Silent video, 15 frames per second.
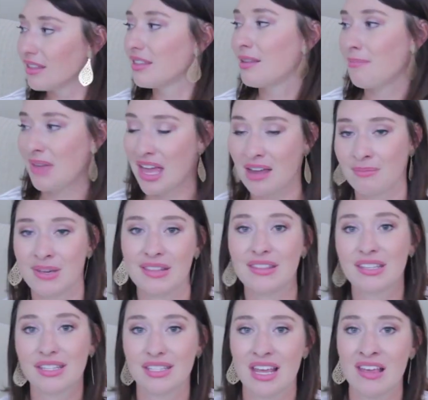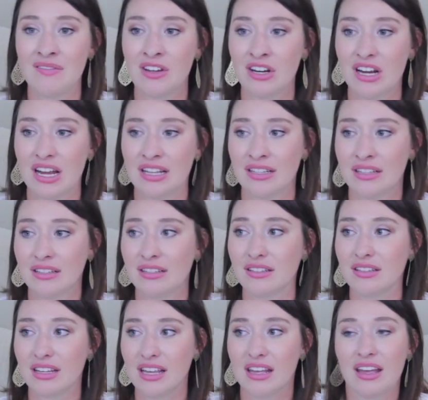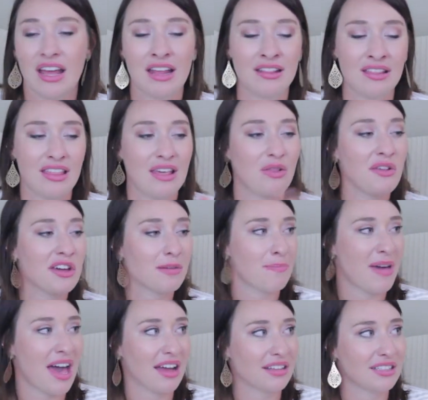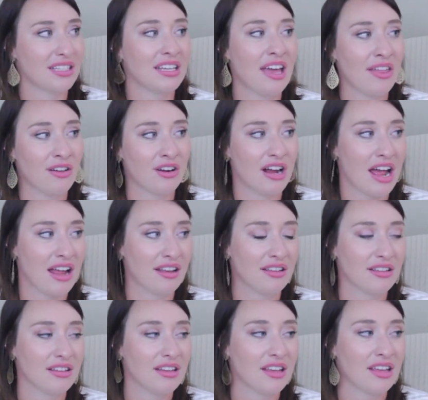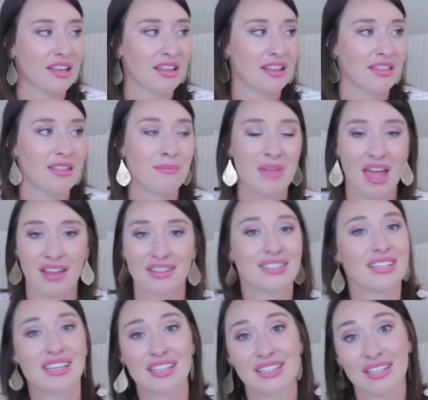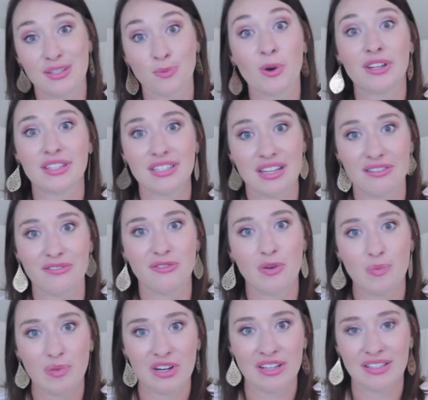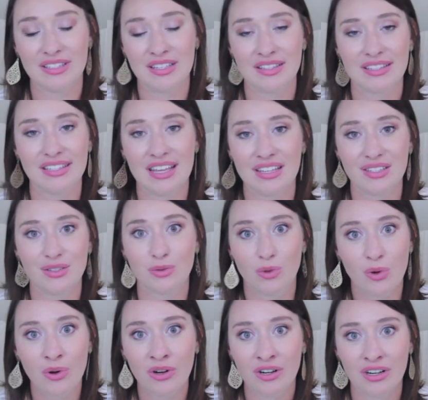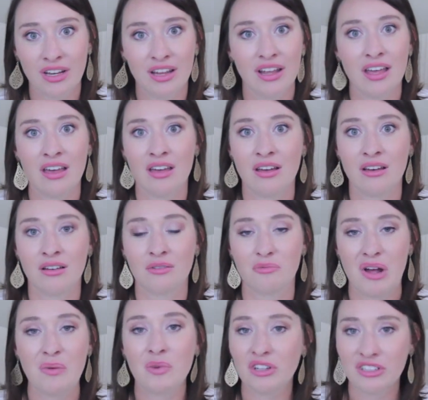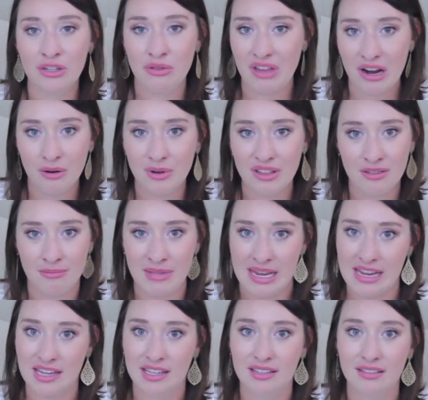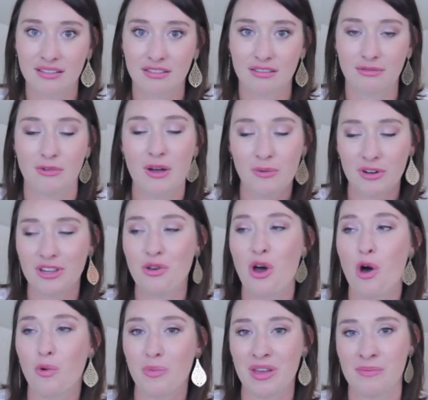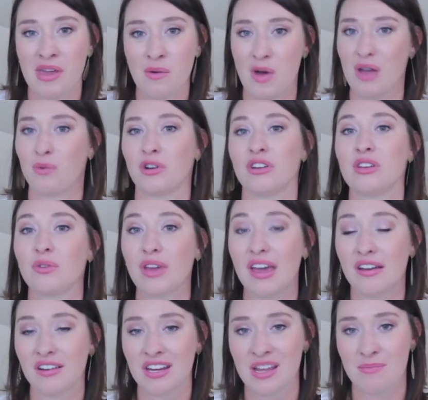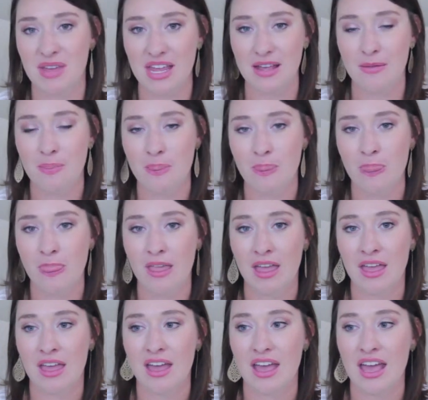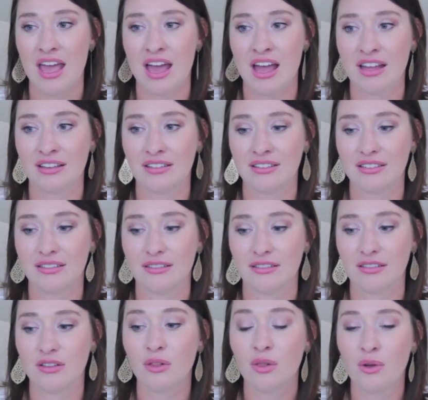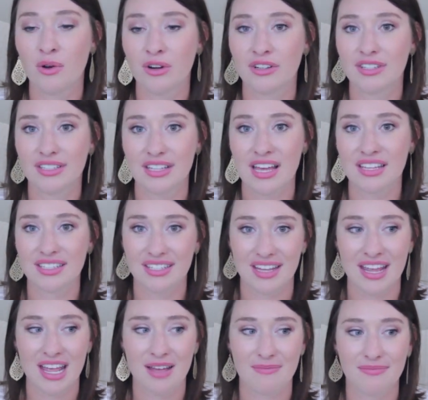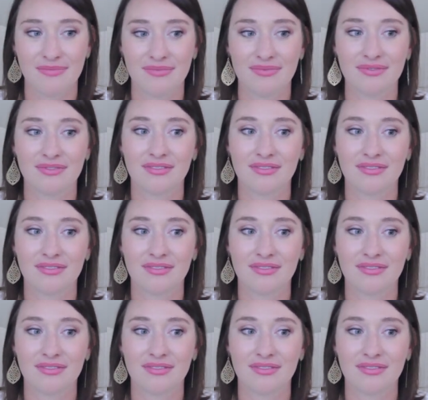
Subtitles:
the man met the Savior, and they look back together, and the man sees his one set of footprints and says, "Lord, why weren't you there with me? Why weren't you helping me? Why weren't you carrying me?" And the Lord says to him,